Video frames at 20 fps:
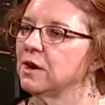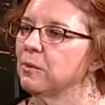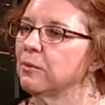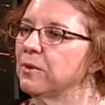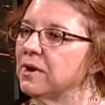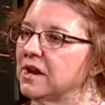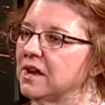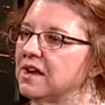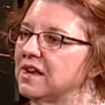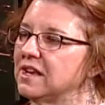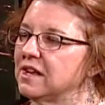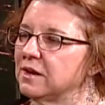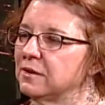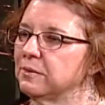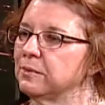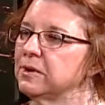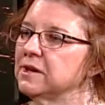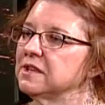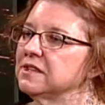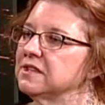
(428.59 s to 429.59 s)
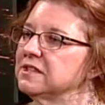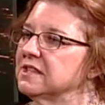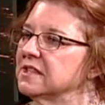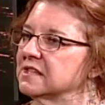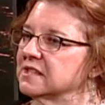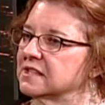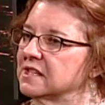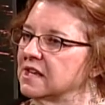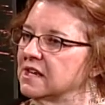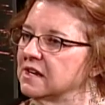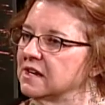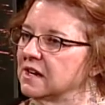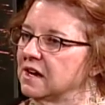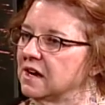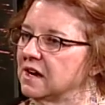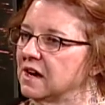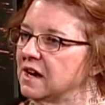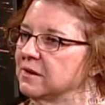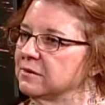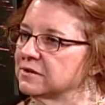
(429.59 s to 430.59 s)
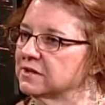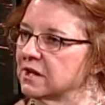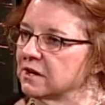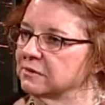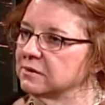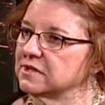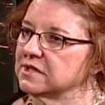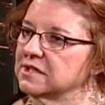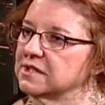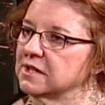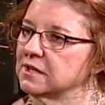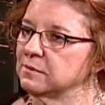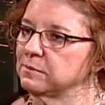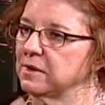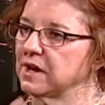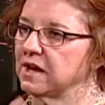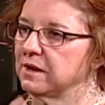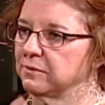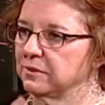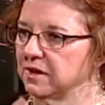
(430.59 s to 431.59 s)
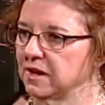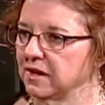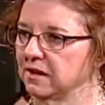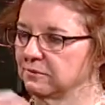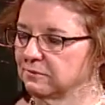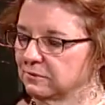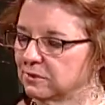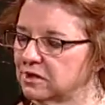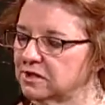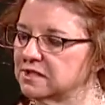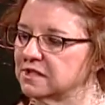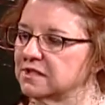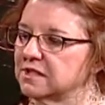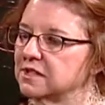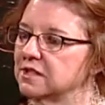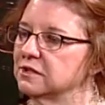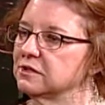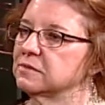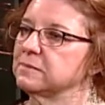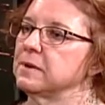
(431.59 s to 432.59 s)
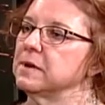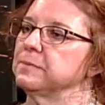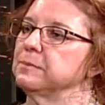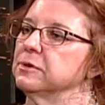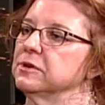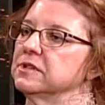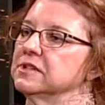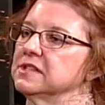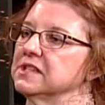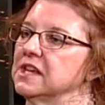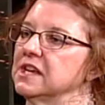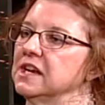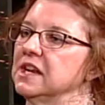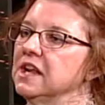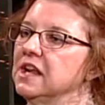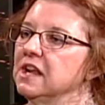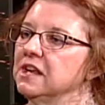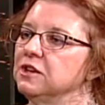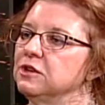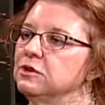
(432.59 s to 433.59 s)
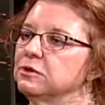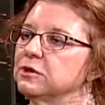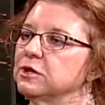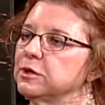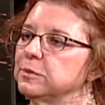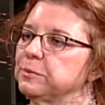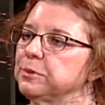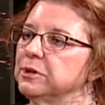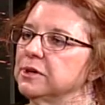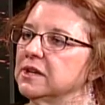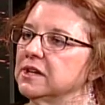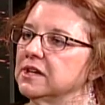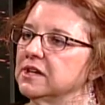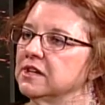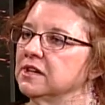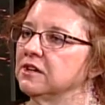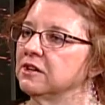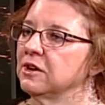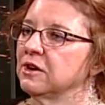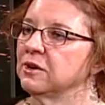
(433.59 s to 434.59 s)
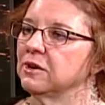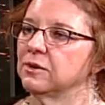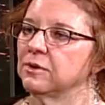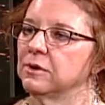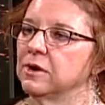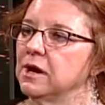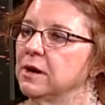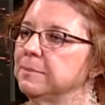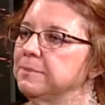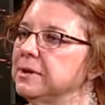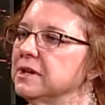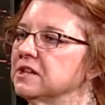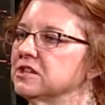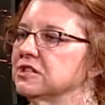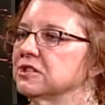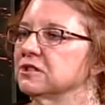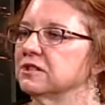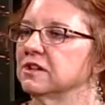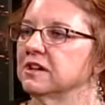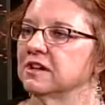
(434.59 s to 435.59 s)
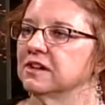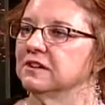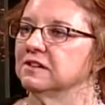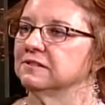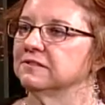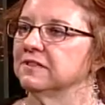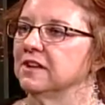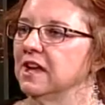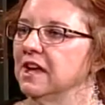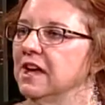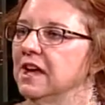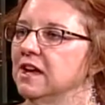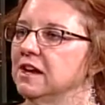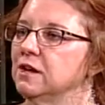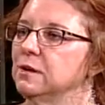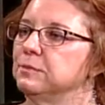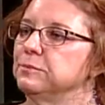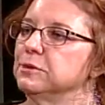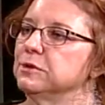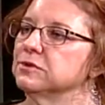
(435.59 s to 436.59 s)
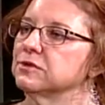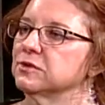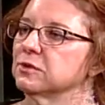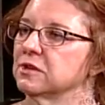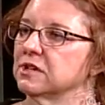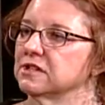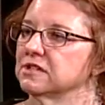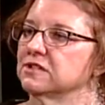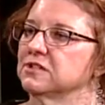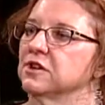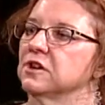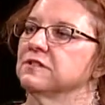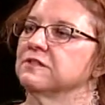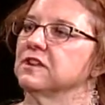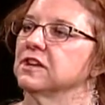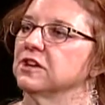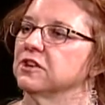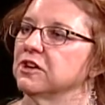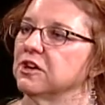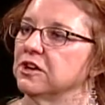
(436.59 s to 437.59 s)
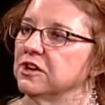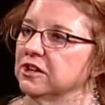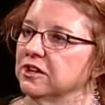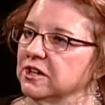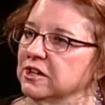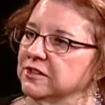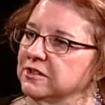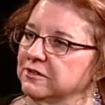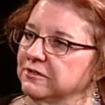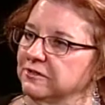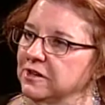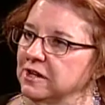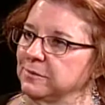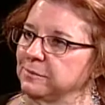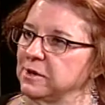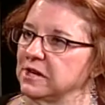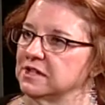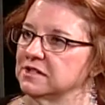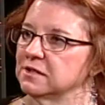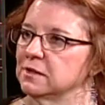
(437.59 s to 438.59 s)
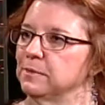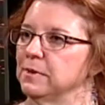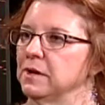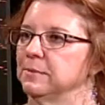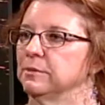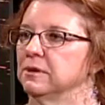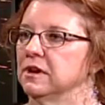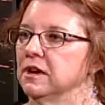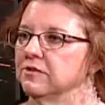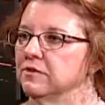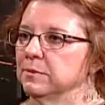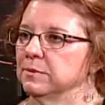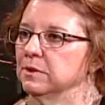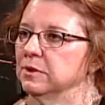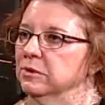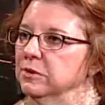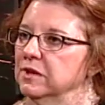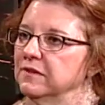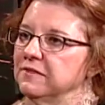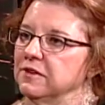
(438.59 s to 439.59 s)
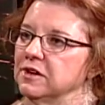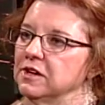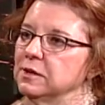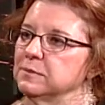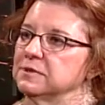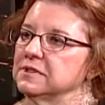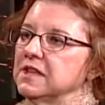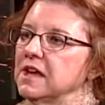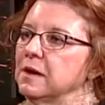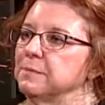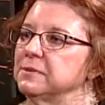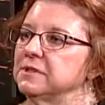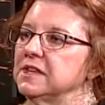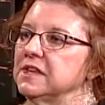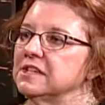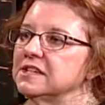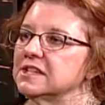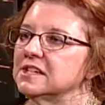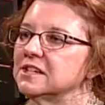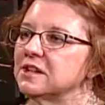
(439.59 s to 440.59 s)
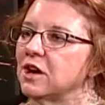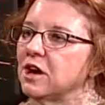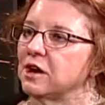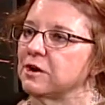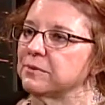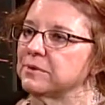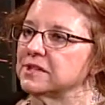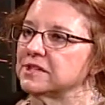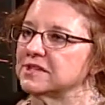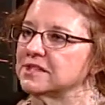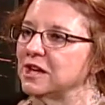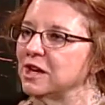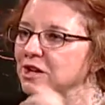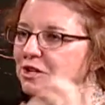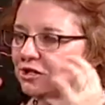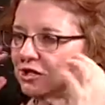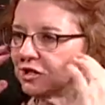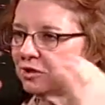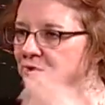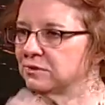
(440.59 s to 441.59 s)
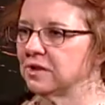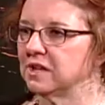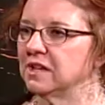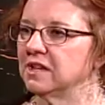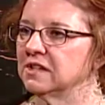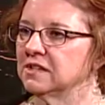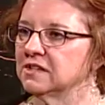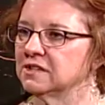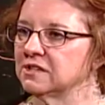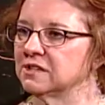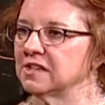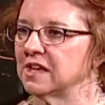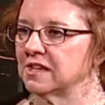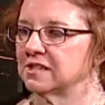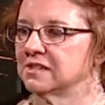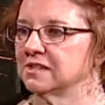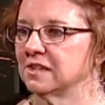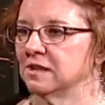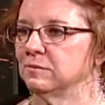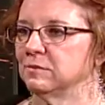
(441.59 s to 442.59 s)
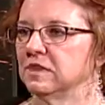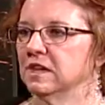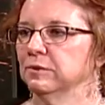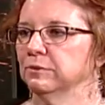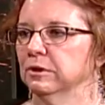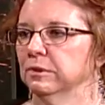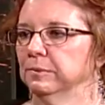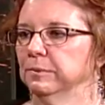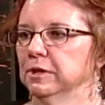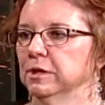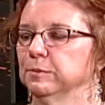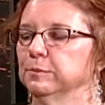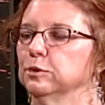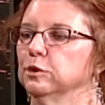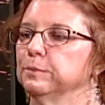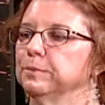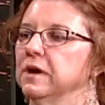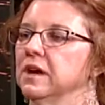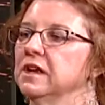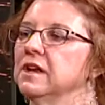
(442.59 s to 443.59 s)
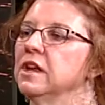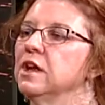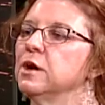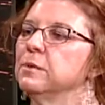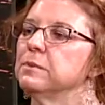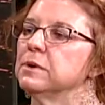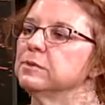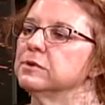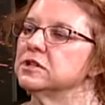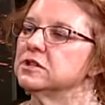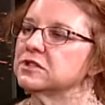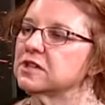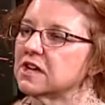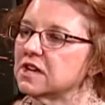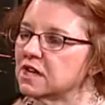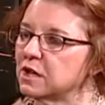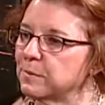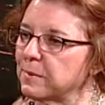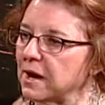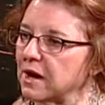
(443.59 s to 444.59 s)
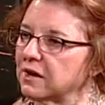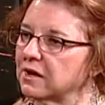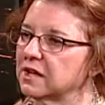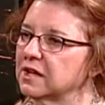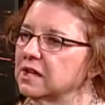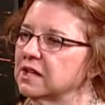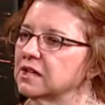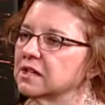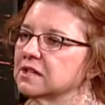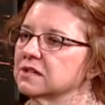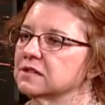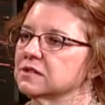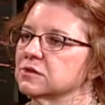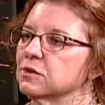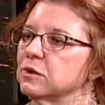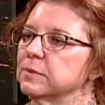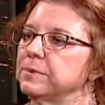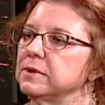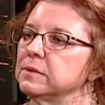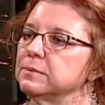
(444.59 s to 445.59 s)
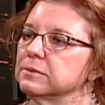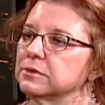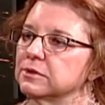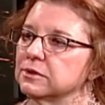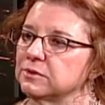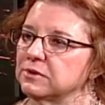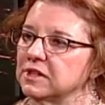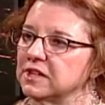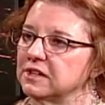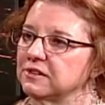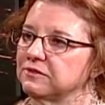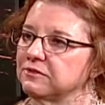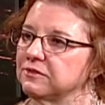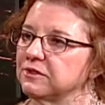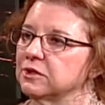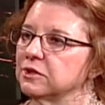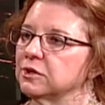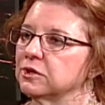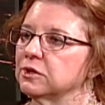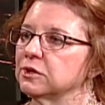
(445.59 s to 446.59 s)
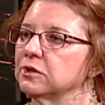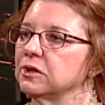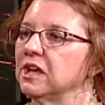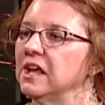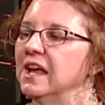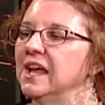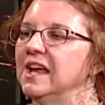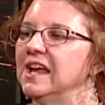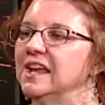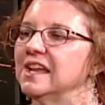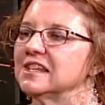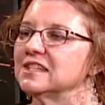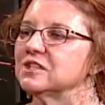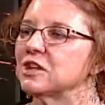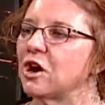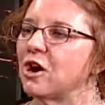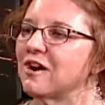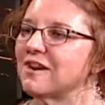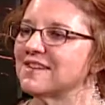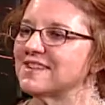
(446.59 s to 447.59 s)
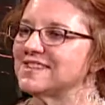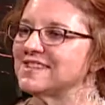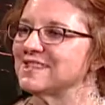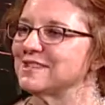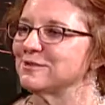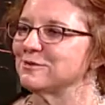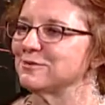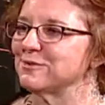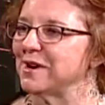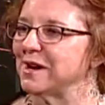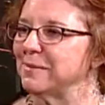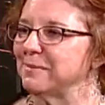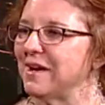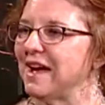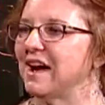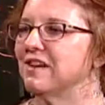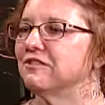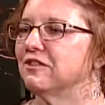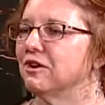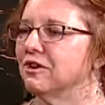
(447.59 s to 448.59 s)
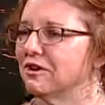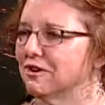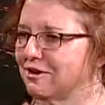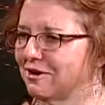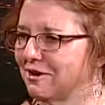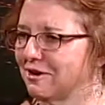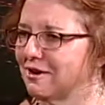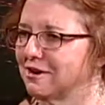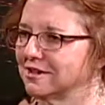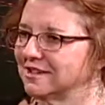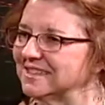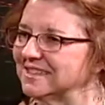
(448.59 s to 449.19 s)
one, one of the things that I was always stunned by when I worked at the newspaper is that you could put, you know, a picture of an abused or a starving dog on the front page of the paper and everybody would get very upset. But they didn't always tune in to that same thing with people. But, but when you're talking about kids or people who need food, it's hard to um, have a hard heart.